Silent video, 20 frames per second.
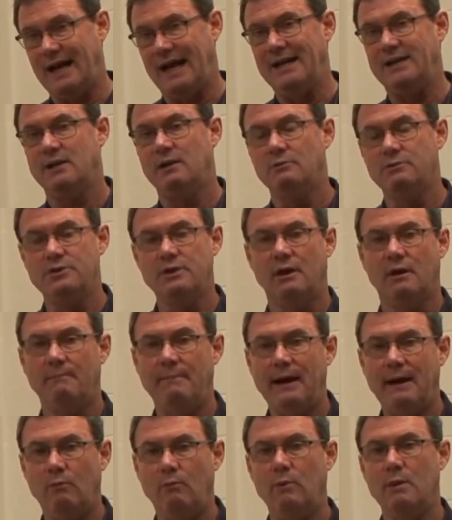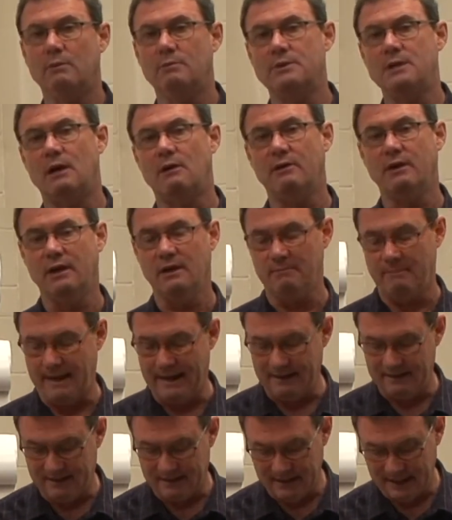told you all about when we were talking
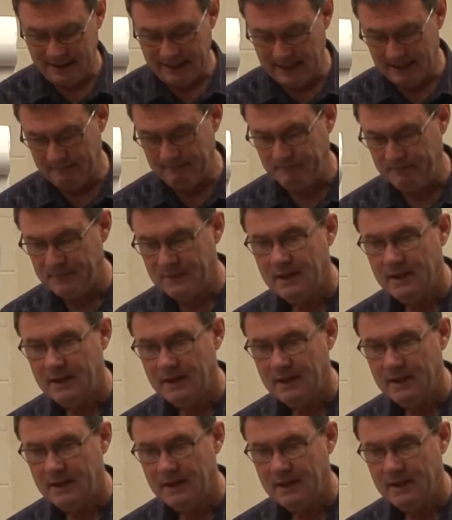about the